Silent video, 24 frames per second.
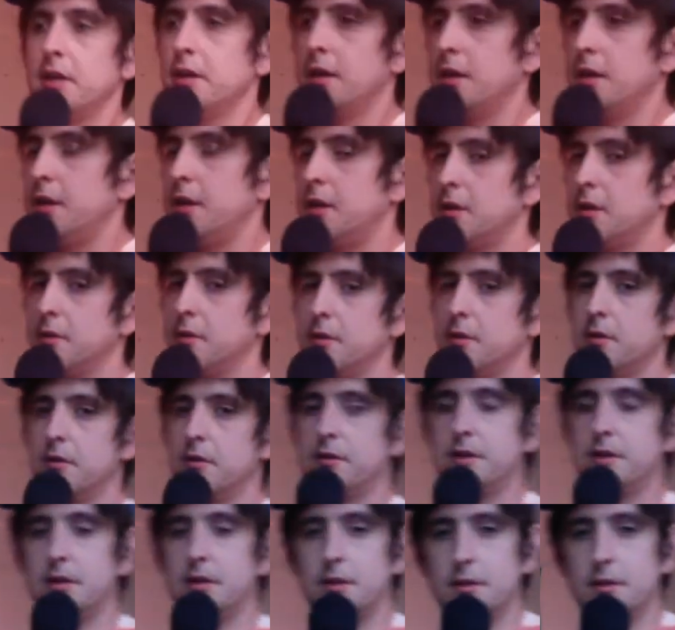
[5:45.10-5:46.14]
you know, all
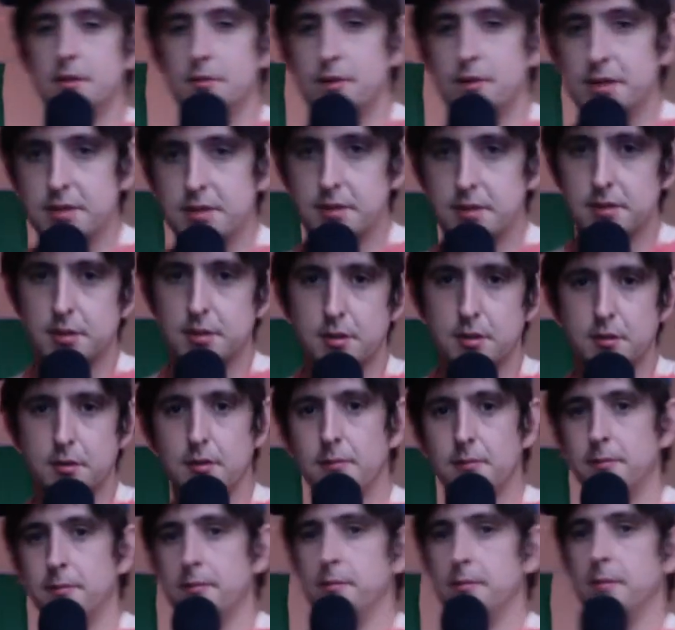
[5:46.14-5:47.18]
the residents are
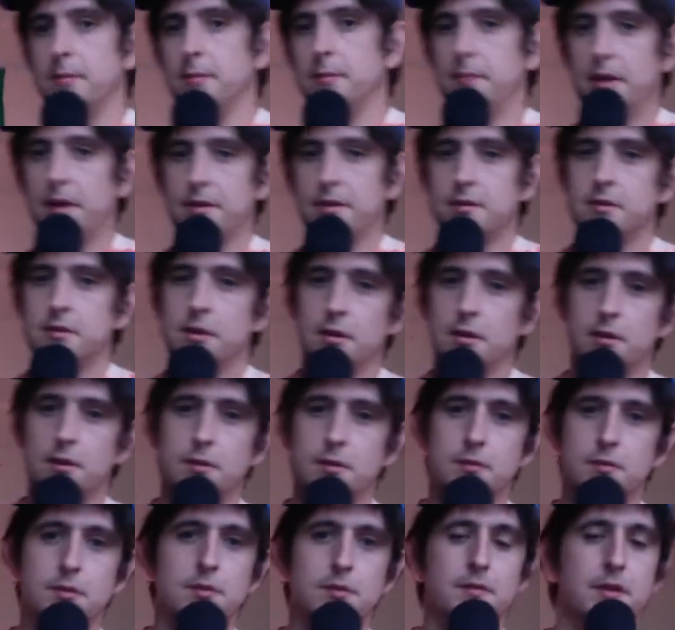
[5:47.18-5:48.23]
on
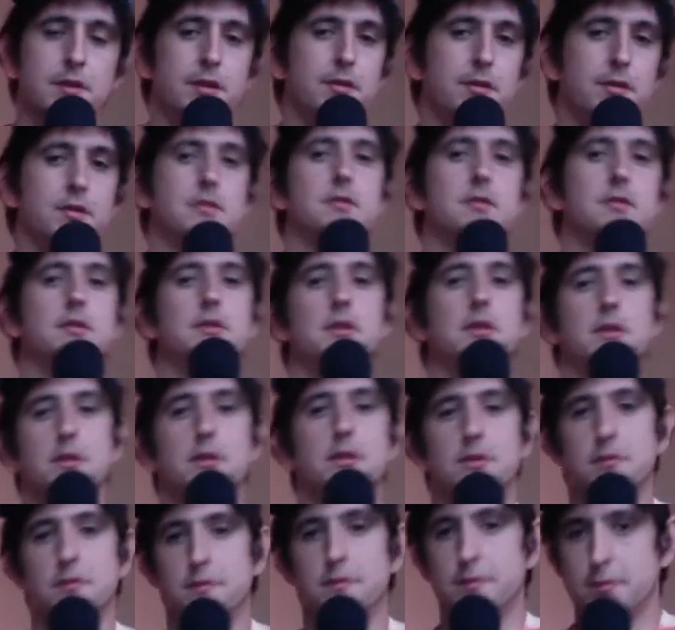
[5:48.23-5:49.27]
methadone and various other
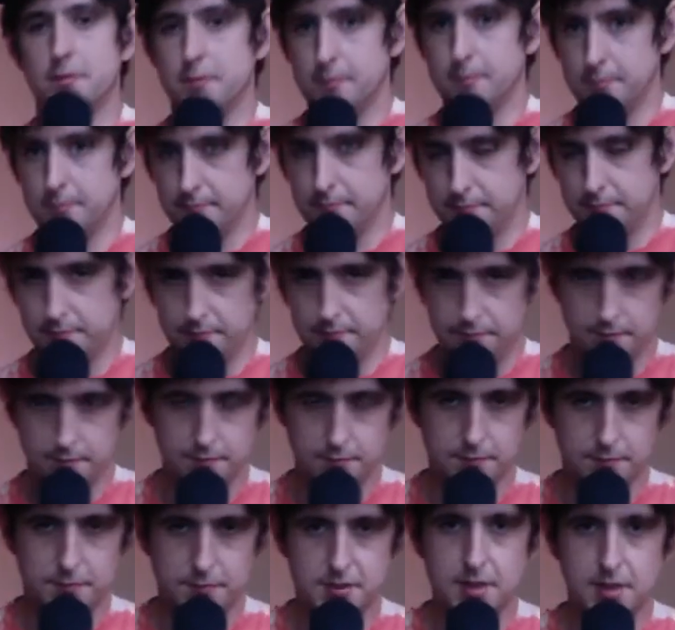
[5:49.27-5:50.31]
kind of
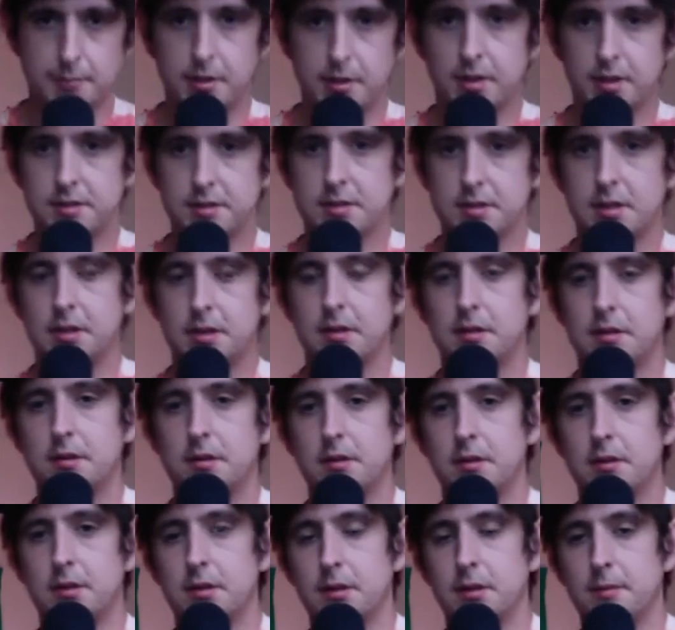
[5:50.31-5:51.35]
stabilizing,
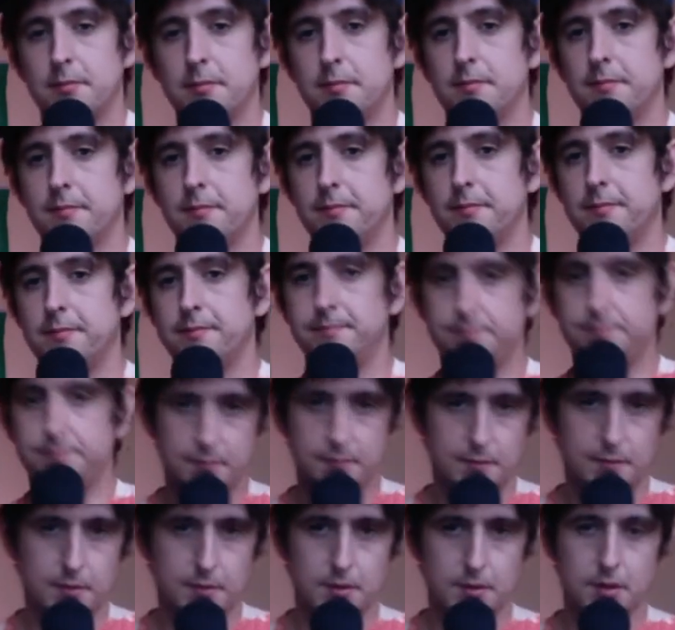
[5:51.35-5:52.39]

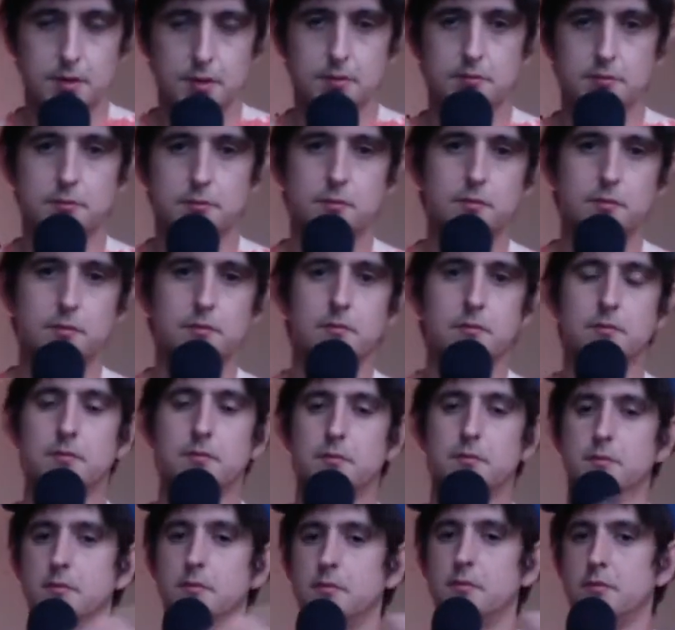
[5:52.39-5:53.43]
you know,
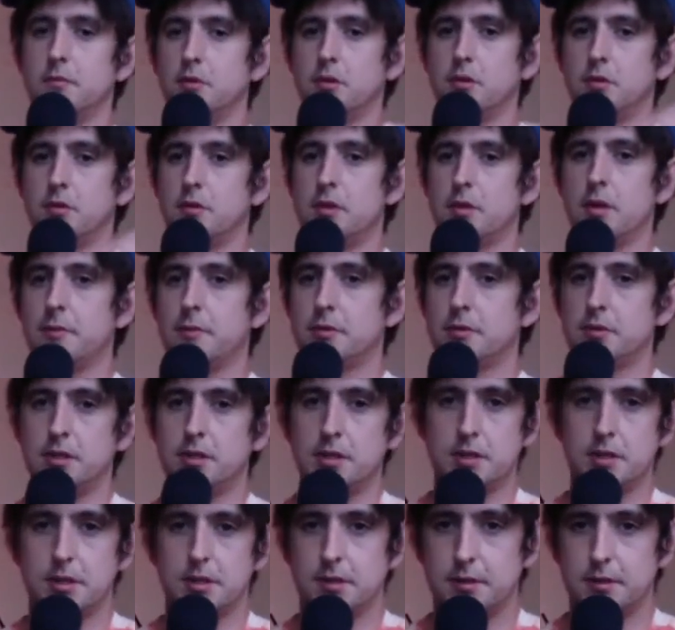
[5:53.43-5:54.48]

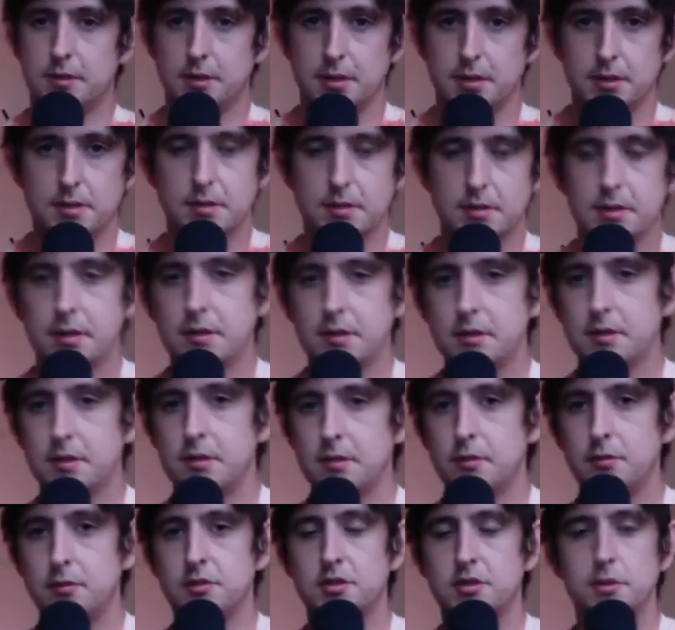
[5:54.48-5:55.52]
neurochemically things. And then
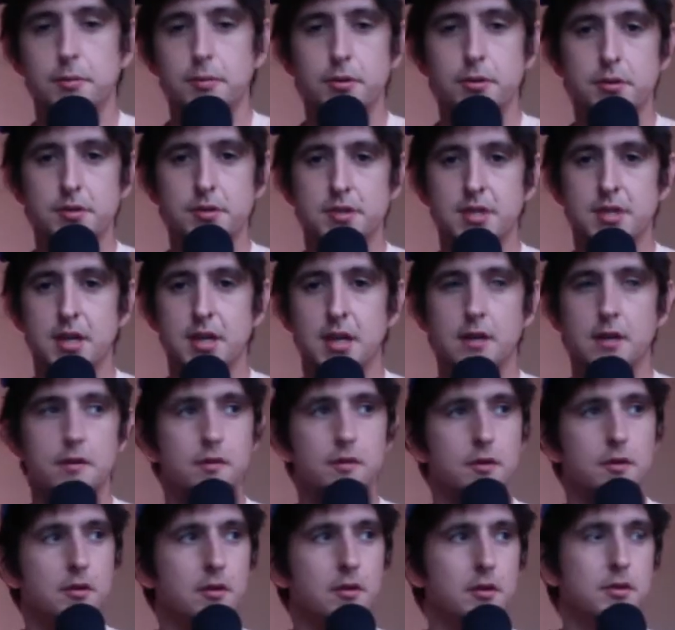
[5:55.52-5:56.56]
all the support
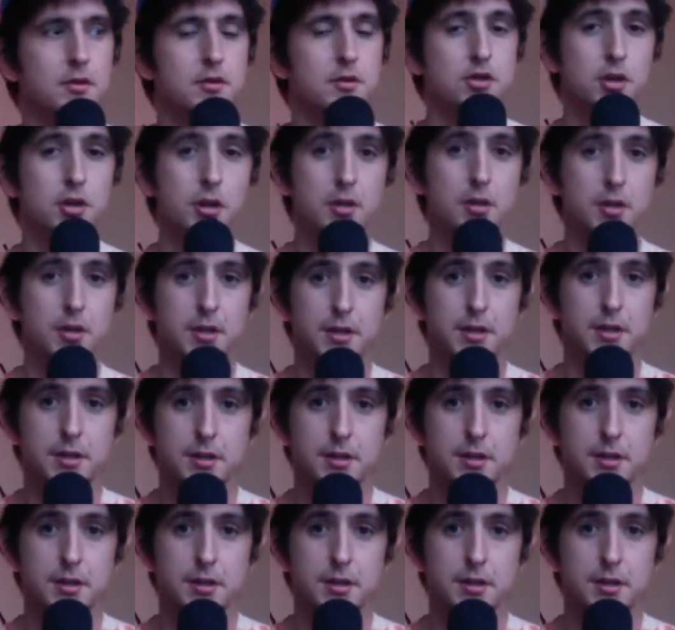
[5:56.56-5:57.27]
staff are on chocolate